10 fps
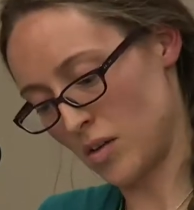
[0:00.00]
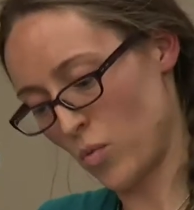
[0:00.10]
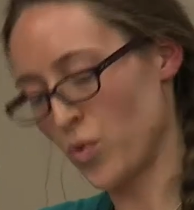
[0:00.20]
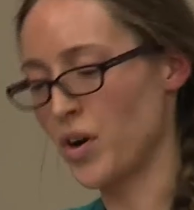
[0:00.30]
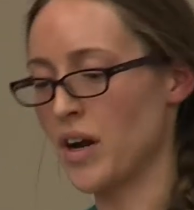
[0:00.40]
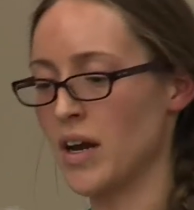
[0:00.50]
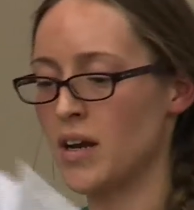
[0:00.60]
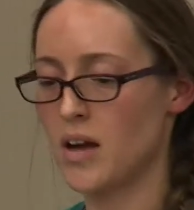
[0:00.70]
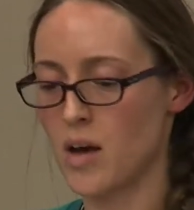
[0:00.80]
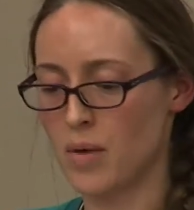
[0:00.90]

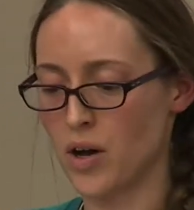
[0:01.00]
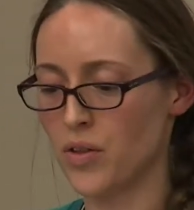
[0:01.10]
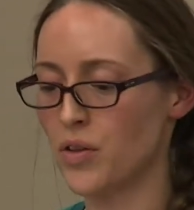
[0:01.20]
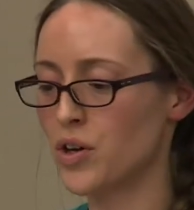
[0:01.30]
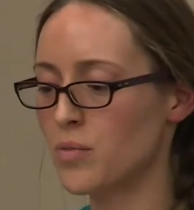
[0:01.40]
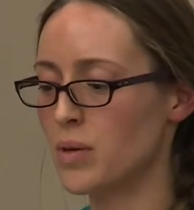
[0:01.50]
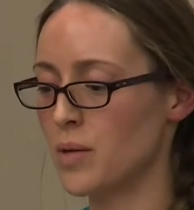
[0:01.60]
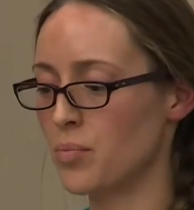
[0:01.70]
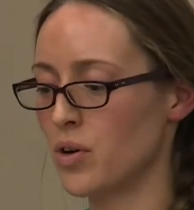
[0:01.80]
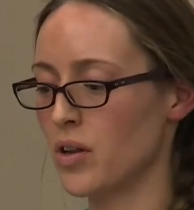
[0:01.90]
worried about the good
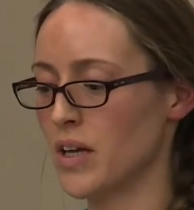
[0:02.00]
people